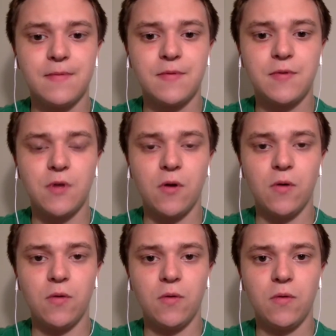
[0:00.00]

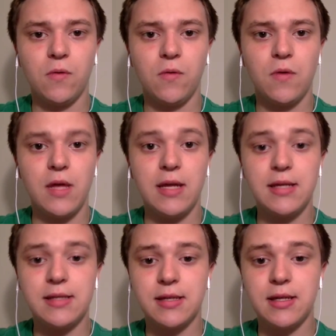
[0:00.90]
So it
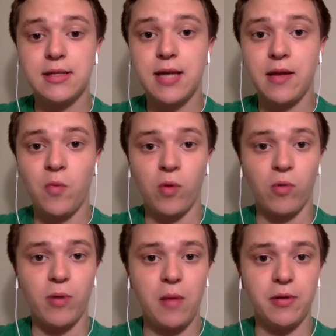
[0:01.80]
is getting more and
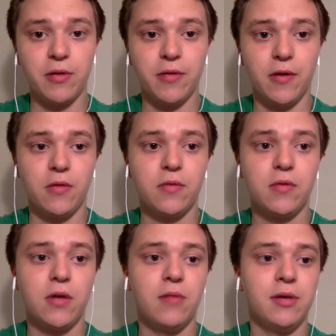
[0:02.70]
more popular, though.
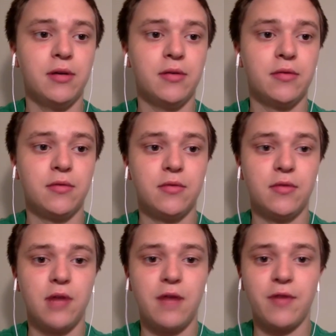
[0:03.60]
I mean,
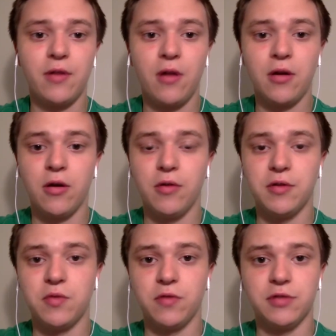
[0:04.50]
not very long ago,
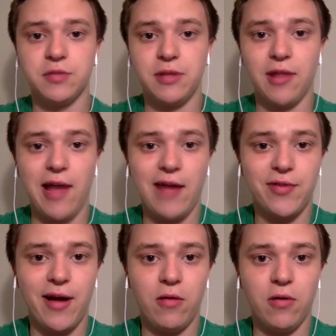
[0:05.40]
this would have just been
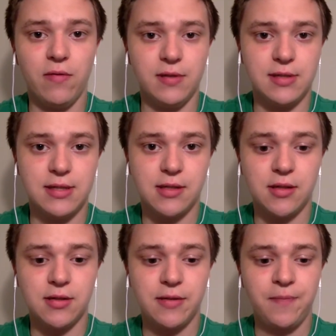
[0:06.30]
laughed out of
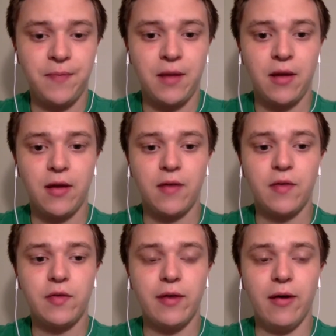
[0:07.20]
existence.
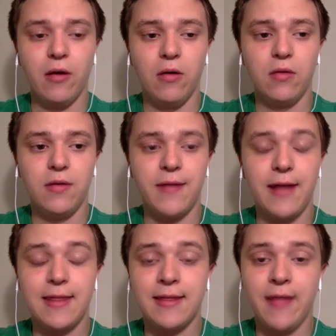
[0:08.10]
So
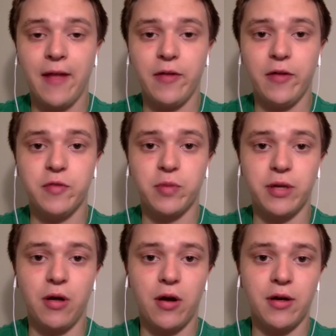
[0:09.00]
I think that is
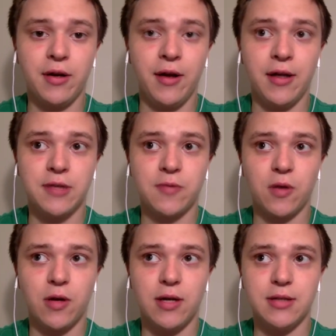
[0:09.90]
pretty heartening as
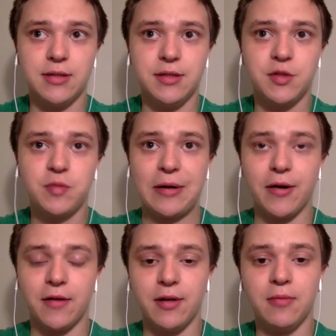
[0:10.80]
far as the
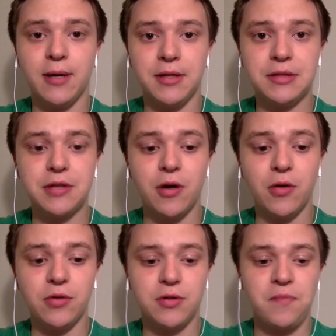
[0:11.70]
spirit of independence
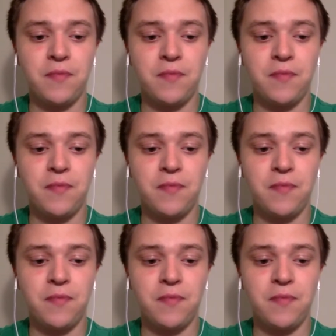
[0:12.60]
goes.